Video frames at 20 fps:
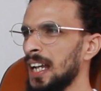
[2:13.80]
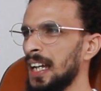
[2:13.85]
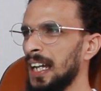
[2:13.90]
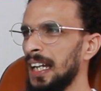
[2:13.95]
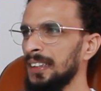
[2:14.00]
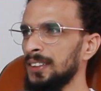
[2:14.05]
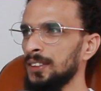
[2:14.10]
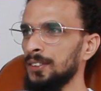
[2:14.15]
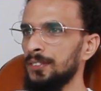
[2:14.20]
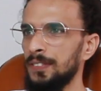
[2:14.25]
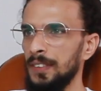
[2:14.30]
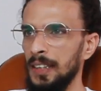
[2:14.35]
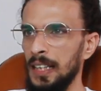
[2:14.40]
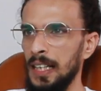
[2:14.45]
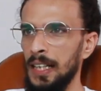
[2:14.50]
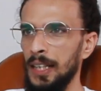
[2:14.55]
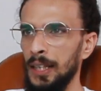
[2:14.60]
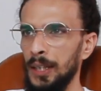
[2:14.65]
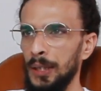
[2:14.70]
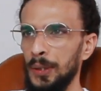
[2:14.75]
As of
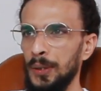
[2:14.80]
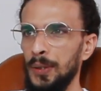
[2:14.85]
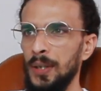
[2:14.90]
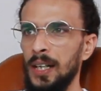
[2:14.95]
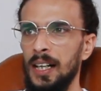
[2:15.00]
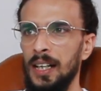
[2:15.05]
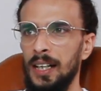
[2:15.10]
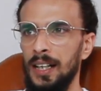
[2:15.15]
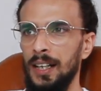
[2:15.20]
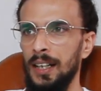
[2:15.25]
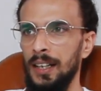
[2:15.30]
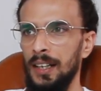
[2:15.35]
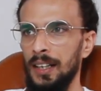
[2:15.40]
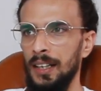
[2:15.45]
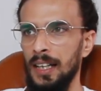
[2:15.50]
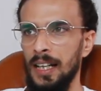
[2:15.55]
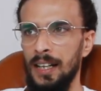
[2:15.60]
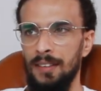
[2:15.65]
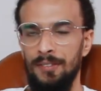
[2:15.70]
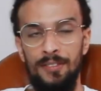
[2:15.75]
now,
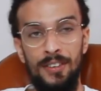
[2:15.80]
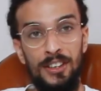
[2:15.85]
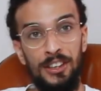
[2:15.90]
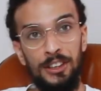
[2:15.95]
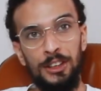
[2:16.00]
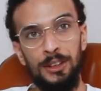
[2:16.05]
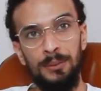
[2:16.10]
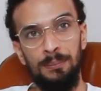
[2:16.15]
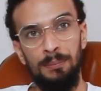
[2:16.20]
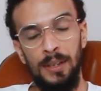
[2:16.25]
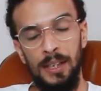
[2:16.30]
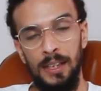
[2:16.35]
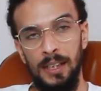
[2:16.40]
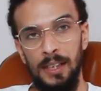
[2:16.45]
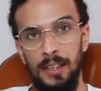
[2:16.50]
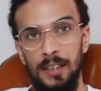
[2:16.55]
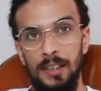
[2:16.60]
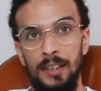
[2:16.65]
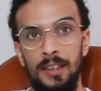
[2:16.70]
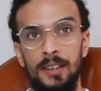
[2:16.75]
I have finished
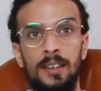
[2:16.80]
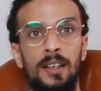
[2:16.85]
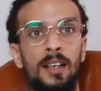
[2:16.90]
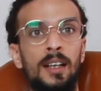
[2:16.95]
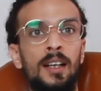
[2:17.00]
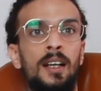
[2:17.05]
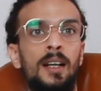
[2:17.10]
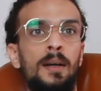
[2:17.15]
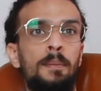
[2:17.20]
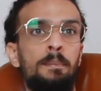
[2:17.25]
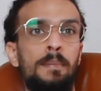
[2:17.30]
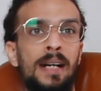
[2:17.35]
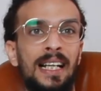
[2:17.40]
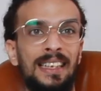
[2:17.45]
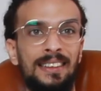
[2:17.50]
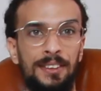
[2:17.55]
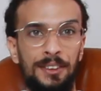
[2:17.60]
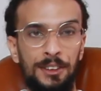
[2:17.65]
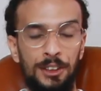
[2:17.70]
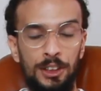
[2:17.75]
my
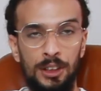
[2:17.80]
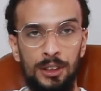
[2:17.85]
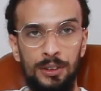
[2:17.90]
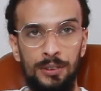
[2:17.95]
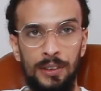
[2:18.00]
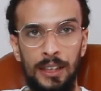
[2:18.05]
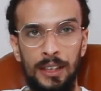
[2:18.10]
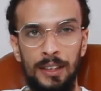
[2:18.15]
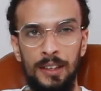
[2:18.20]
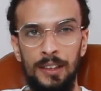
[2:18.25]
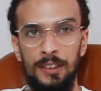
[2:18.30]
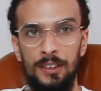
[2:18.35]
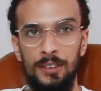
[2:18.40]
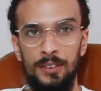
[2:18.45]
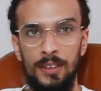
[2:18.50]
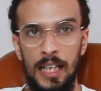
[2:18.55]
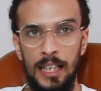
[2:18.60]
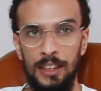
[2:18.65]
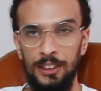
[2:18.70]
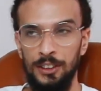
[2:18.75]
master's degree in
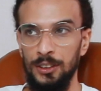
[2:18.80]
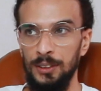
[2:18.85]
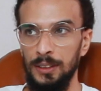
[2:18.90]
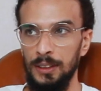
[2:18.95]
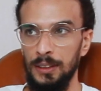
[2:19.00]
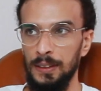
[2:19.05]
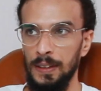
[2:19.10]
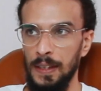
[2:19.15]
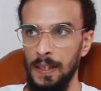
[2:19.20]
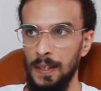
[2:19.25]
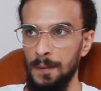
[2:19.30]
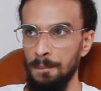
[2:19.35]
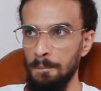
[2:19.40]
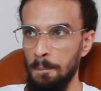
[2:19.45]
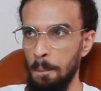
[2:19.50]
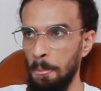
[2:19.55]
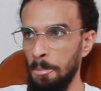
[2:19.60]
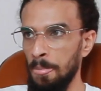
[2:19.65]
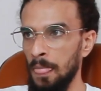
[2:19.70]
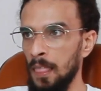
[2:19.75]
interaction design.
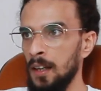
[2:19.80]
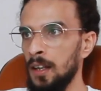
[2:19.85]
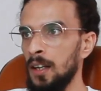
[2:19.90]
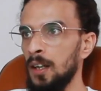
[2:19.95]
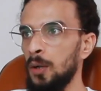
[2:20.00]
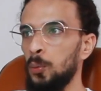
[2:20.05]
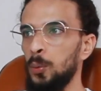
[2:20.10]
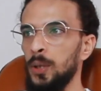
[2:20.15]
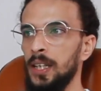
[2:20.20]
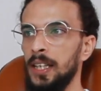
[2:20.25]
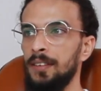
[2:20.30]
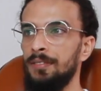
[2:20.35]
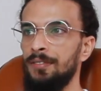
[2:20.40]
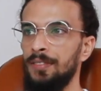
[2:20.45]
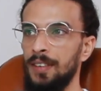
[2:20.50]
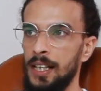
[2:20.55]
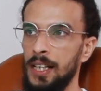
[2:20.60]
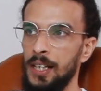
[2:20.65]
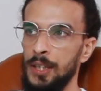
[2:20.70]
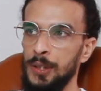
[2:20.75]
When I
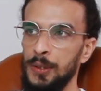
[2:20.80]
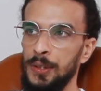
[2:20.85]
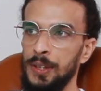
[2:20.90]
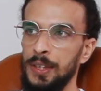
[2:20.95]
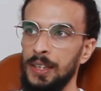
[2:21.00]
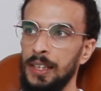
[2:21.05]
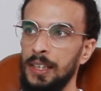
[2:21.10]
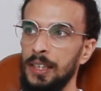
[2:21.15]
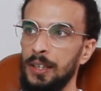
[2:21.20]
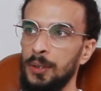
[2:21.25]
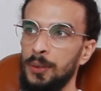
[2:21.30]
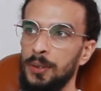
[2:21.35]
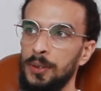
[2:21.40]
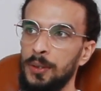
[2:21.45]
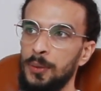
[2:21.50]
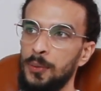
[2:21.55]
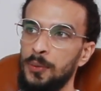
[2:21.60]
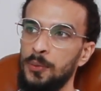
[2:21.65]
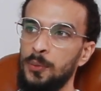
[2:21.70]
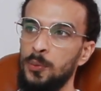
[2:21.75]
found it
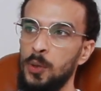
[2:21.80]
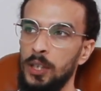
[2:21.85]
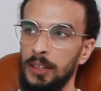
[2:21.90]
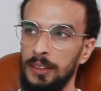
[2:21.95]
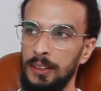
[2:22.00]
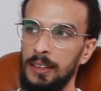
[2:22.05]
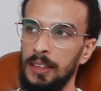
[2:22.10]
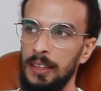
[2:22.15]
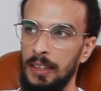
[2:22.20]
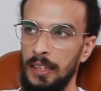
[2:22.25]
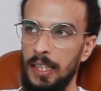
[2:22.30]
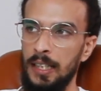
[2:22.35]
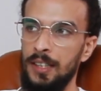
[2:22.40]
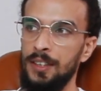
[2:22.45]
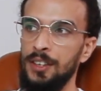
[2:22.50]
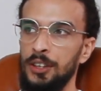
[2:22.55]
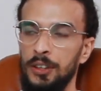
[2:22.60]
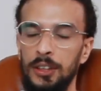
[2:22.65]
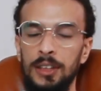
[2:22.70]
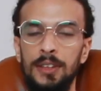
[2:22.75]
once
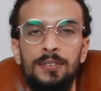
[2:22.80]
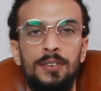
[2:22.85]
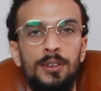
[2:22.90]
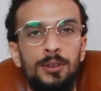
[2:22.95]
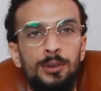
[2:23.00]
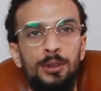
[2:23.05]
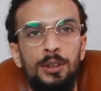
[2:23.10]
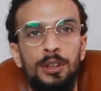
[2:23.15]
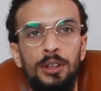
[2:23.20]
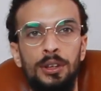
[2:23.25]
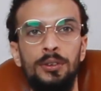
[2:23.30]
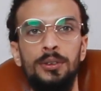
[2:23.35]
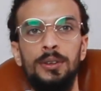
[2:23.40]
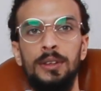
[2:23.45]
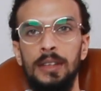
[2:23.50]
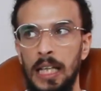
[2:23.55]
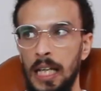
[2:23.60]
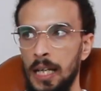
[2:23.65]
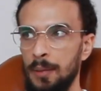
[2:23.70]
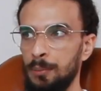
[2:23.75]
again useful to
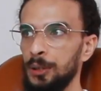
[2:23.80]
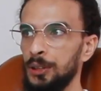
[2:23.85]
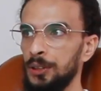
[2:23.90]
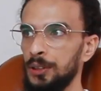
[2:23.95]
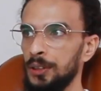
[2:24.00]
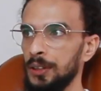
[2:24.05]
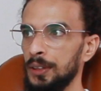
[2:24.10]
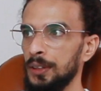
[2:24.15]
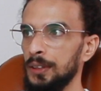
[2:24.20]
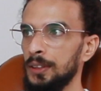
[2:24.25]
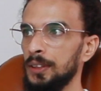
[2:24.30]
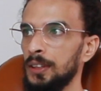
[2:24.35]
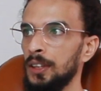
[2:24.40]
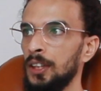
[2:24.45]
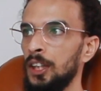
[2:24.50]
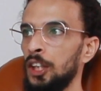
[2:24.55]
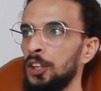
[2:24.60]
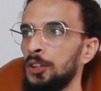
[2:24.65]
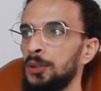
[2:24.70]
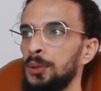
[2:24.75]
use images
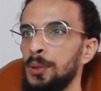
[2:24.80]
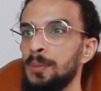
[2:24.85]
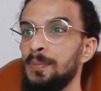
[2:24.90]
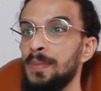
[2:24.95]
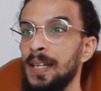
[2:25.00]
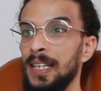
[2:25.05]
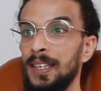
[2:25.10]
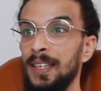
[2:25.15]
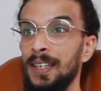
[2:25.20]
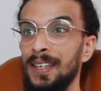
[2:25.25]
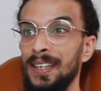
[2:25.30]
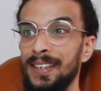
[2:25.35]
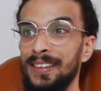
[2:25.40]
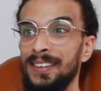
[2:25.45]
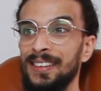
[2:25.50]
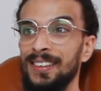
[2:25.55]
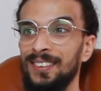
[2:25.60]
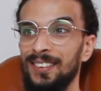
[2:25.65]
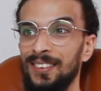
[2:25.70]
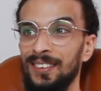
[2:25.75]
to
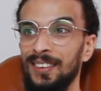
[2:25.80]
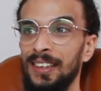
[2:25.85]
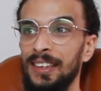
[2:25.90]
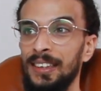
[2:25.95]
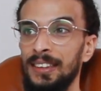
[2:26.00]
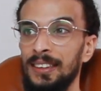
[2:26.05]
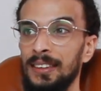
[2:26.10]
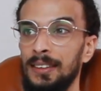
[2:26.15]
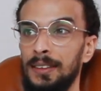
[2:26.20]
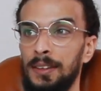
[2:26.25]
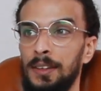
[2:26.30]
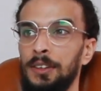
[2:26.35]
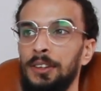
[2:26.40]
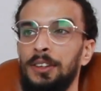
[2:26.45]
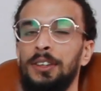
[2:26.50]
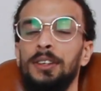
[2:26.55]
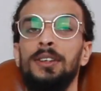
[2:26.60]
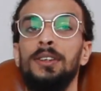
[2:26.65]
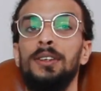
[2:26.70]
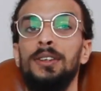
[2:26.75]
mediate an online
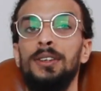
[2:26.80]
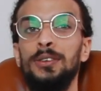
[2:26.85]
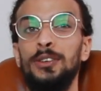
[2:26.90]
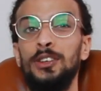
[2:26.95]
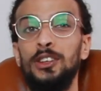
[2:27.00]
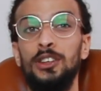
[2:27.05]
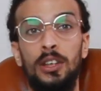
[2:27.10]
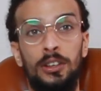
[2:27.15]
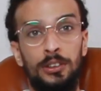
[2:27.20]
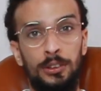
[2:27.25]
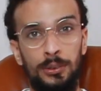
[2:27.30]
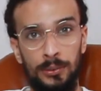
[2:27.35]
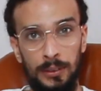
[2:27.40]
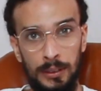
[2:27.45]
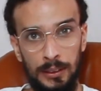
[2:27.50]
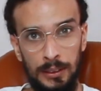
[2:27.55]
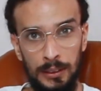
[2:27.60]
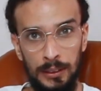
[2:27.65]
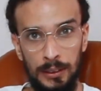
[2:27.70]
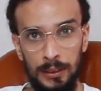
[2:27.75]
discussion on structural
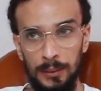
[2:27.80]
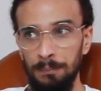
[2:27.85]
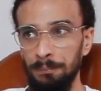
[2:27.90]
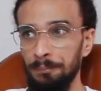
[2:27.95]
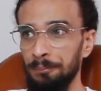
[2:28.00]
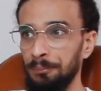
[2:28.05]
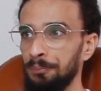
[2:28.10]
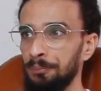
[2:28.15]
racism.